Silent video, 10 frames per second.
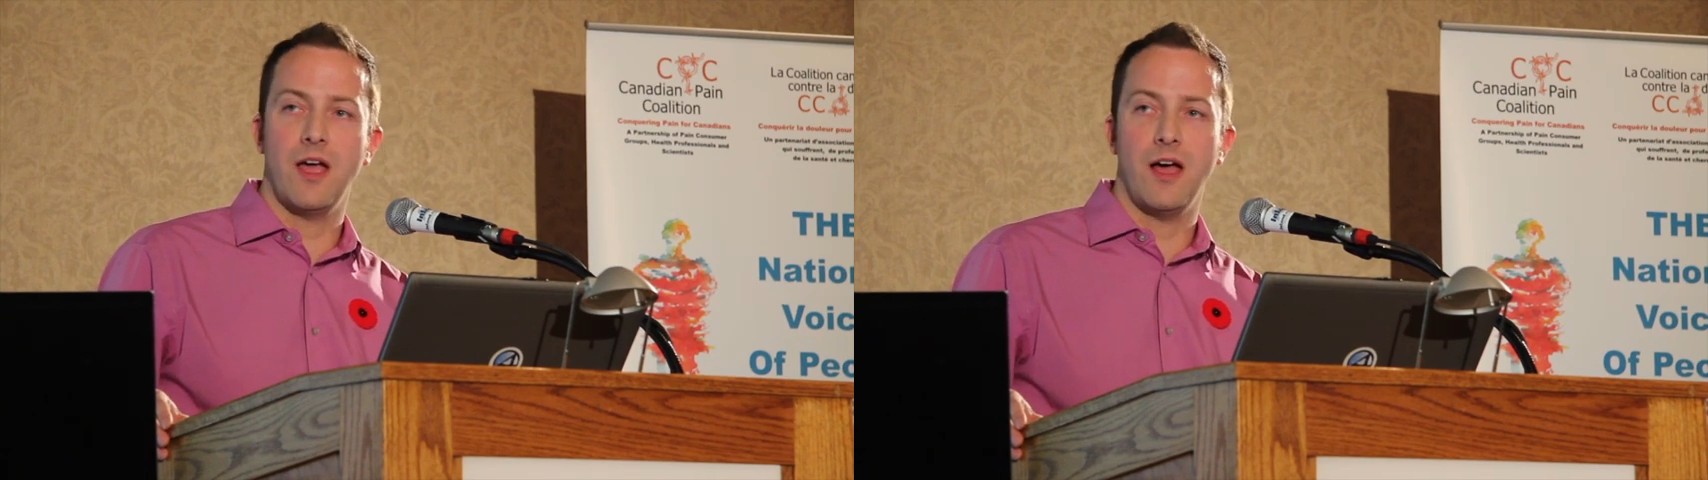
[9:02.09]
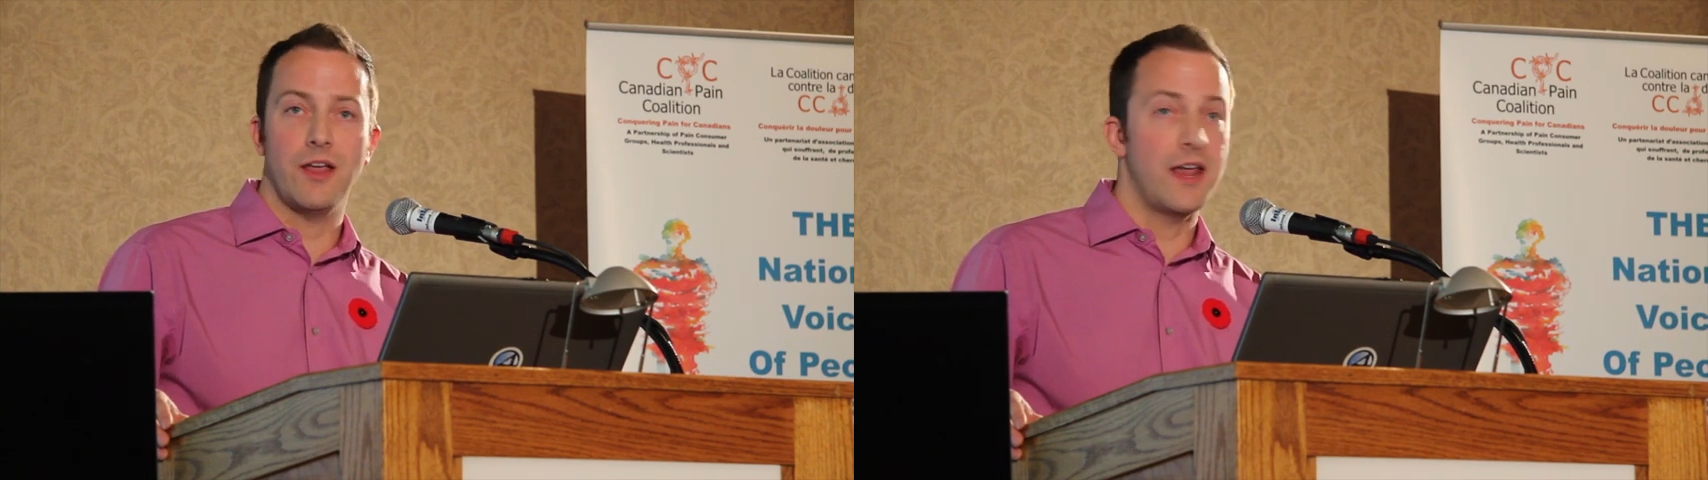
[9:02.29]

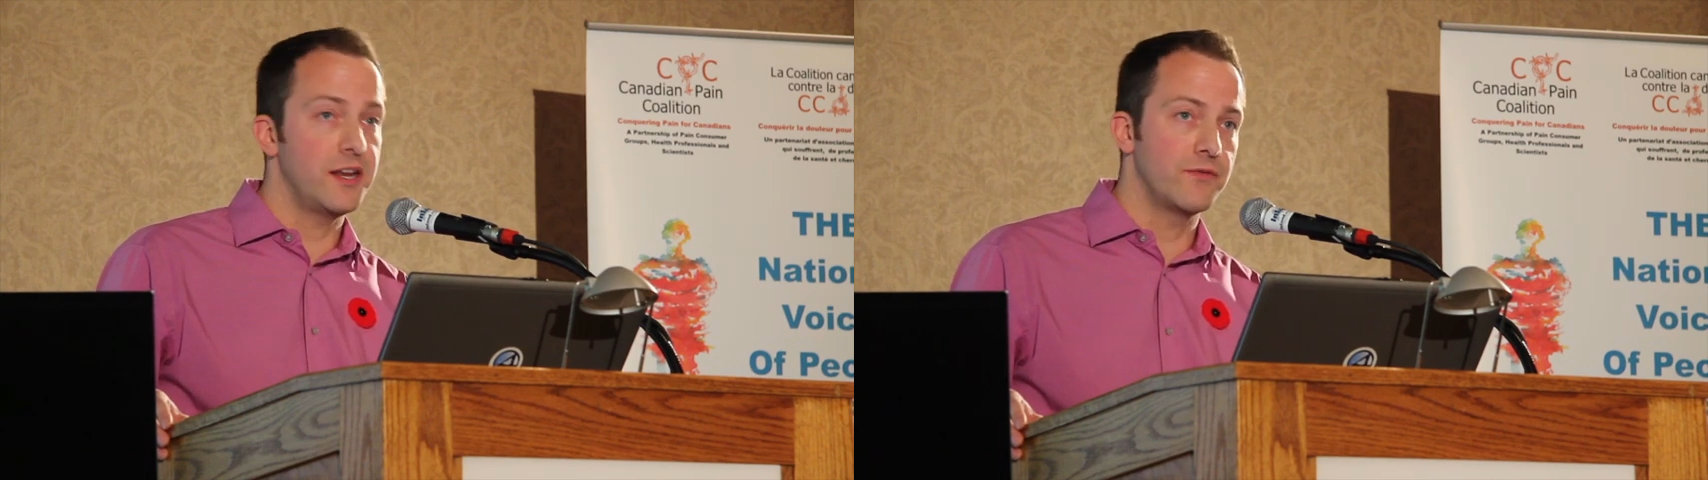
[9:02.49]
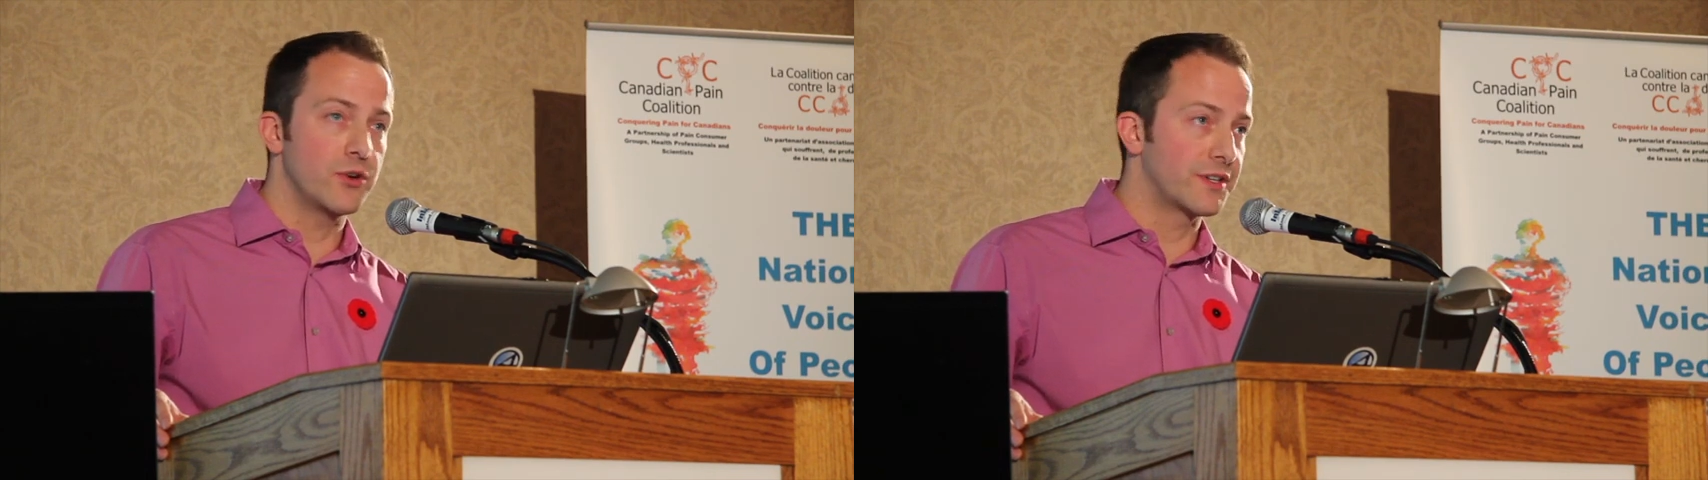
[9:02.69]

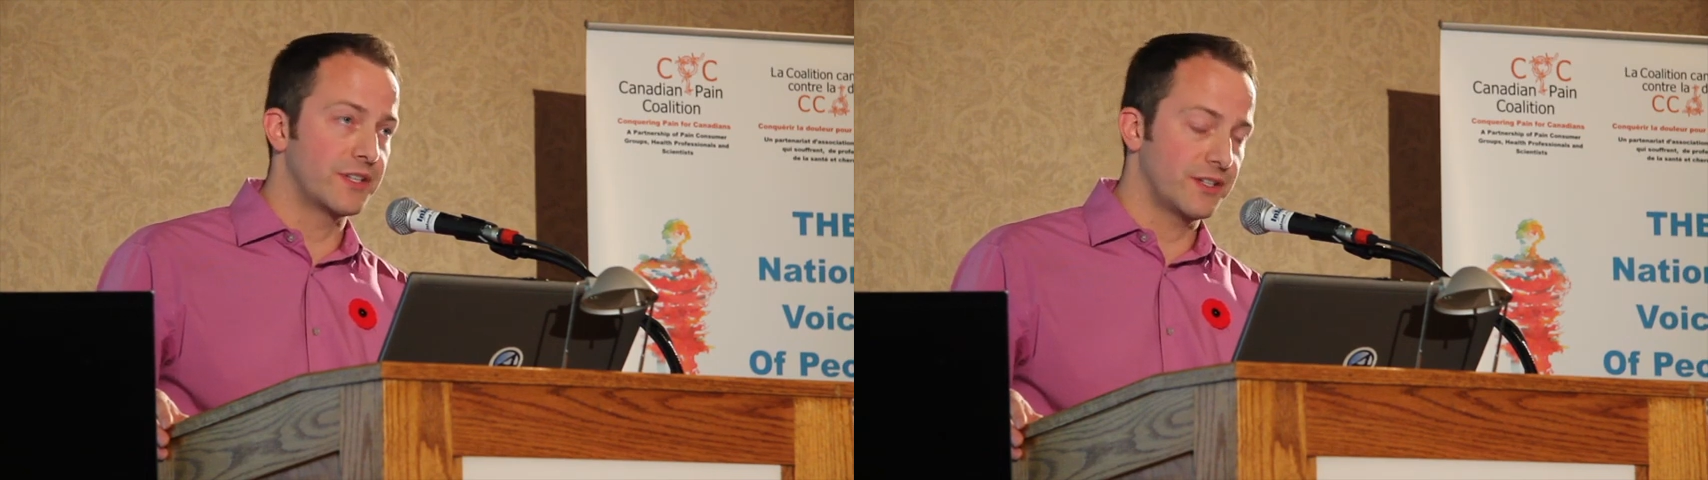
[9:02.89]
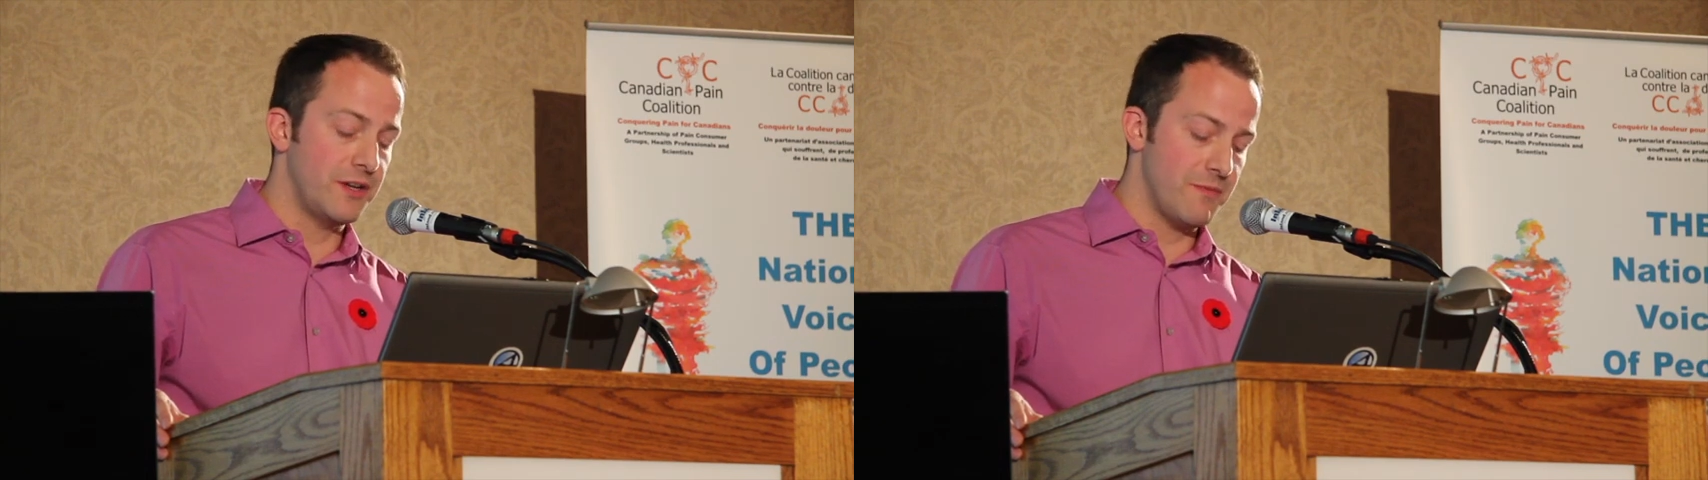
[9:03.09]
any of your
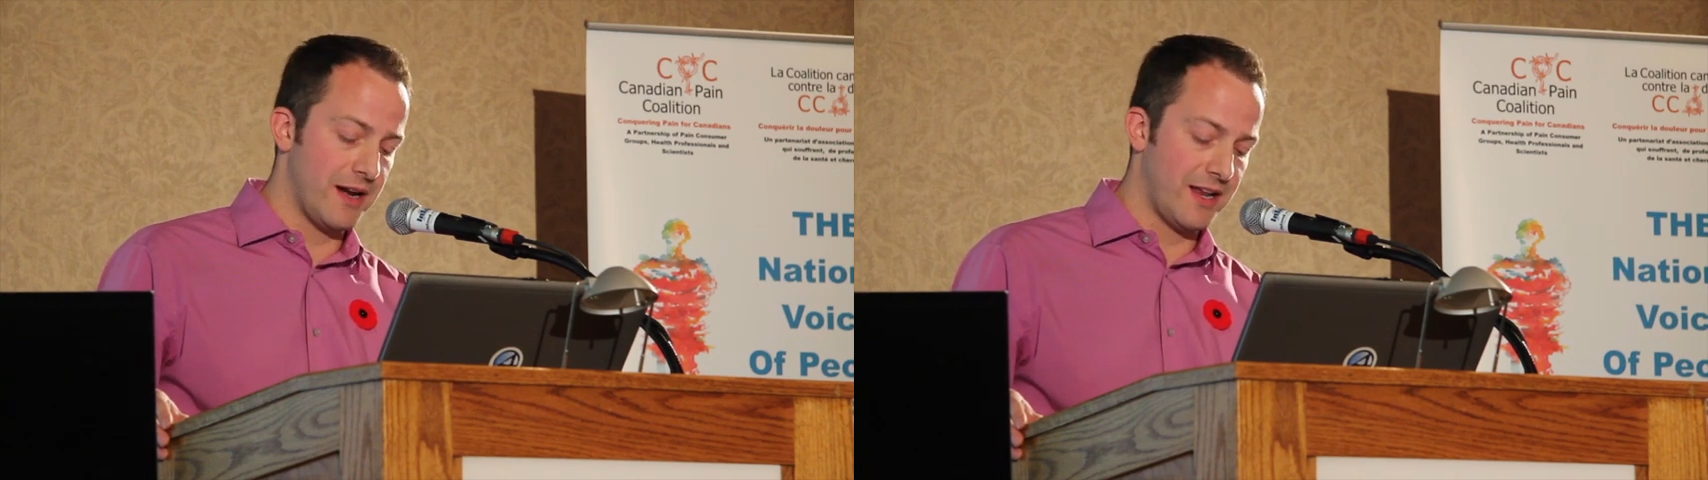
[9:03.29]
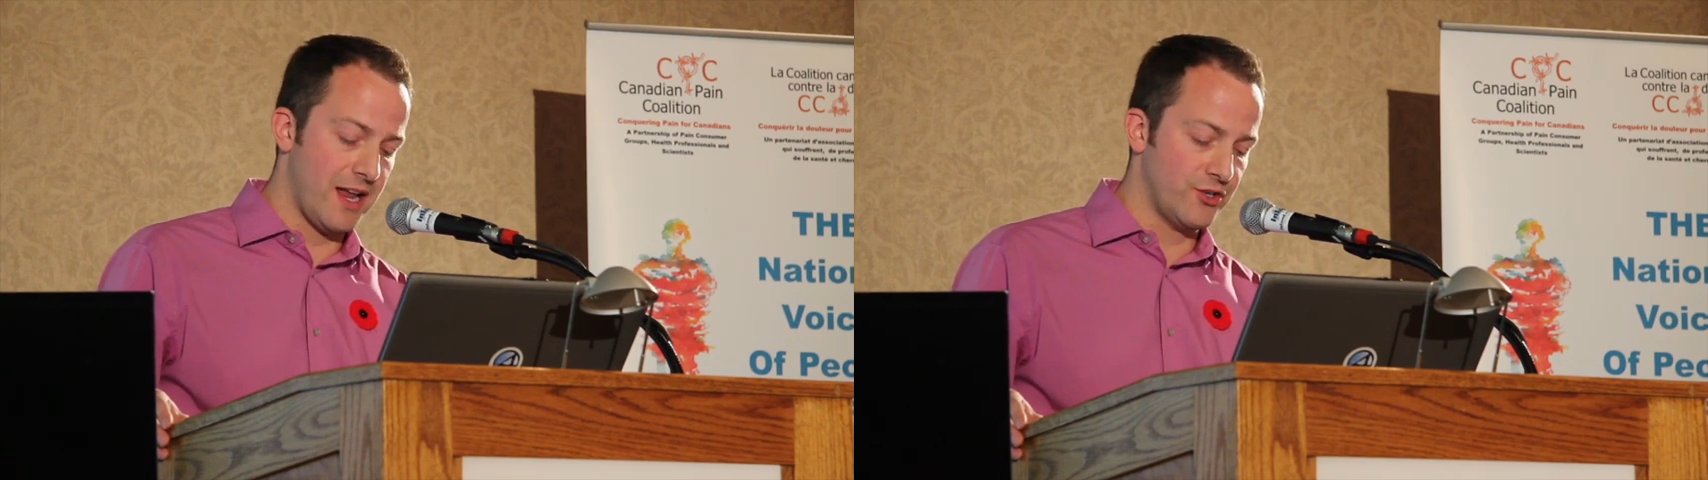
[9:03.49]
existing
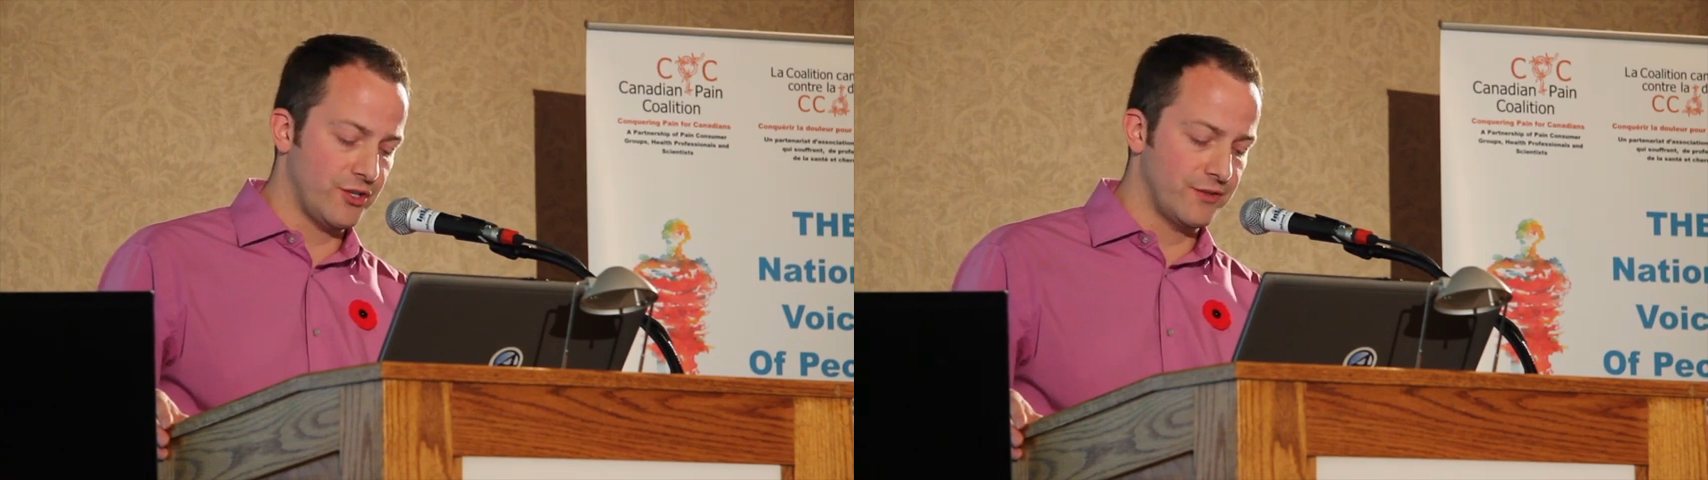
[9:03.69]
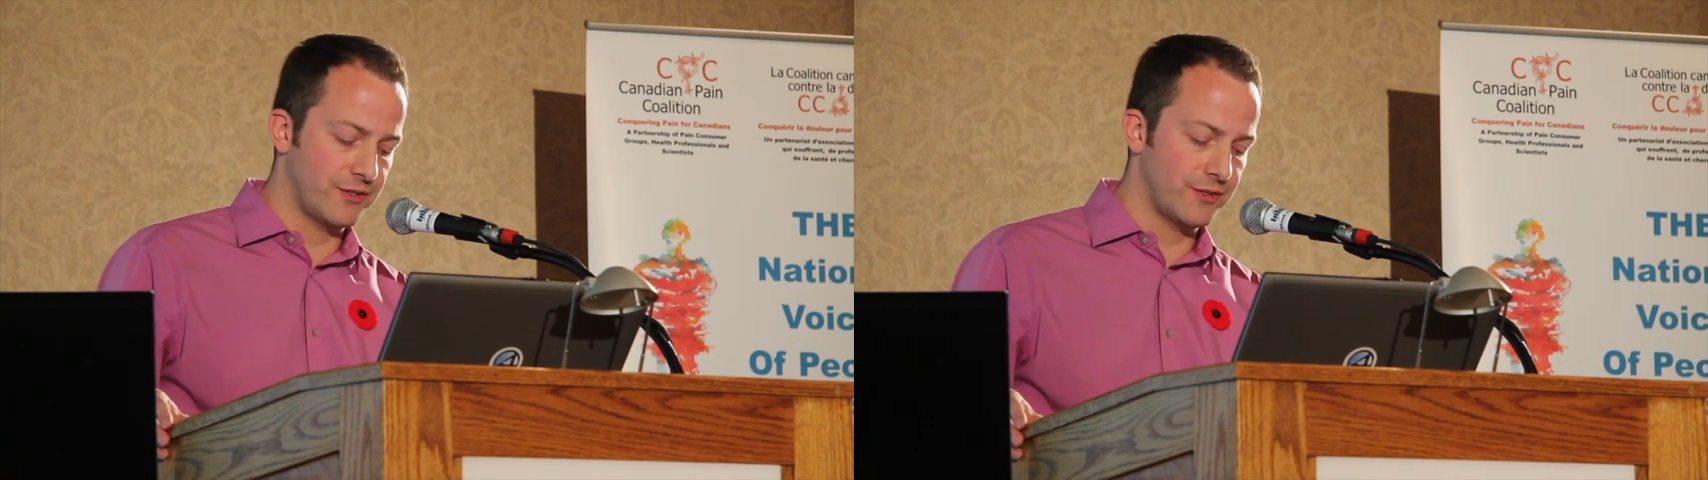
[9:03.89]

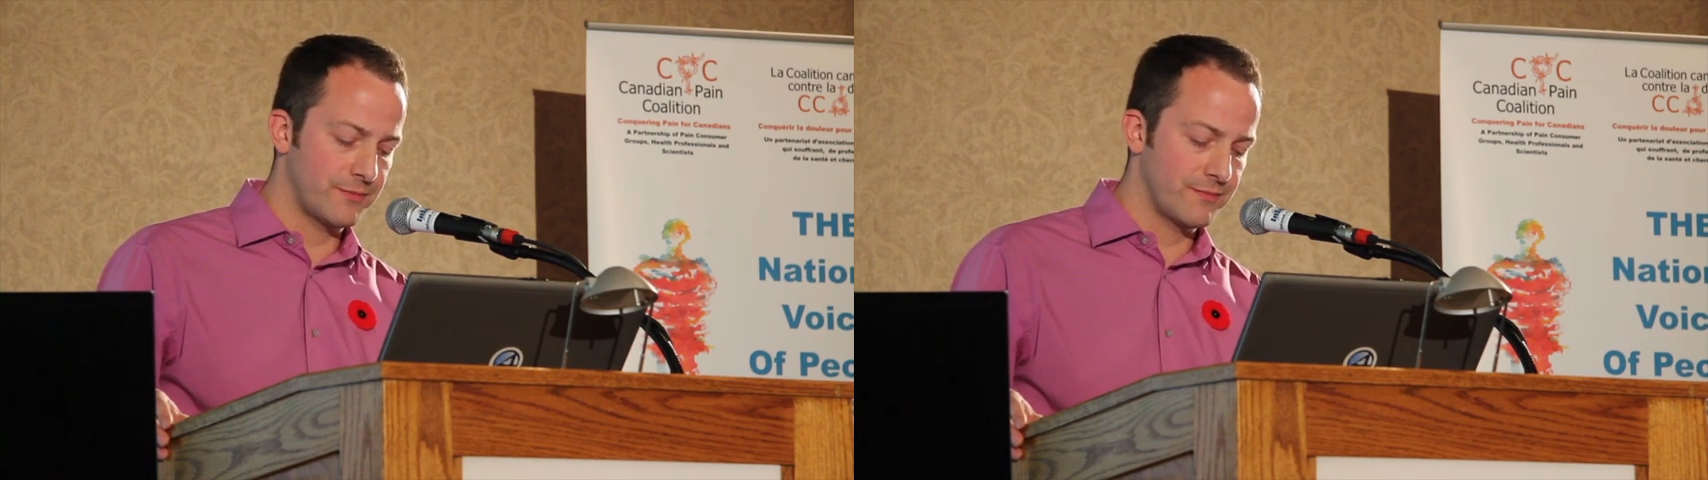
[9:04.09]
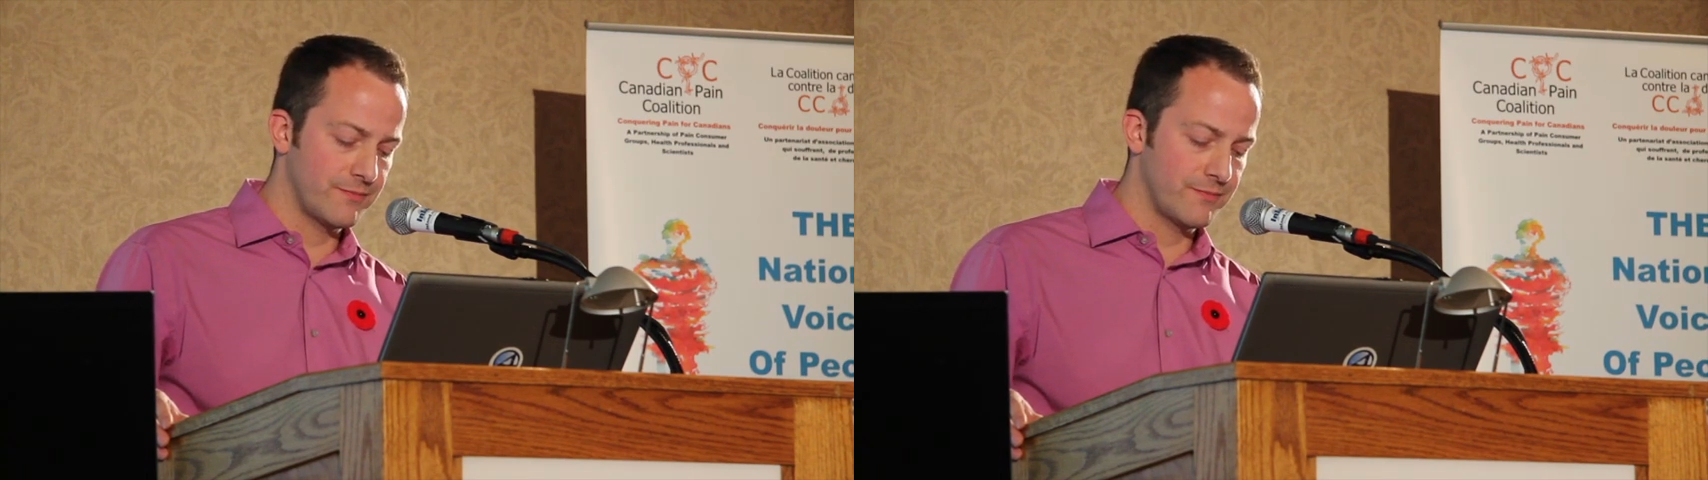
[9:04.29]
medications.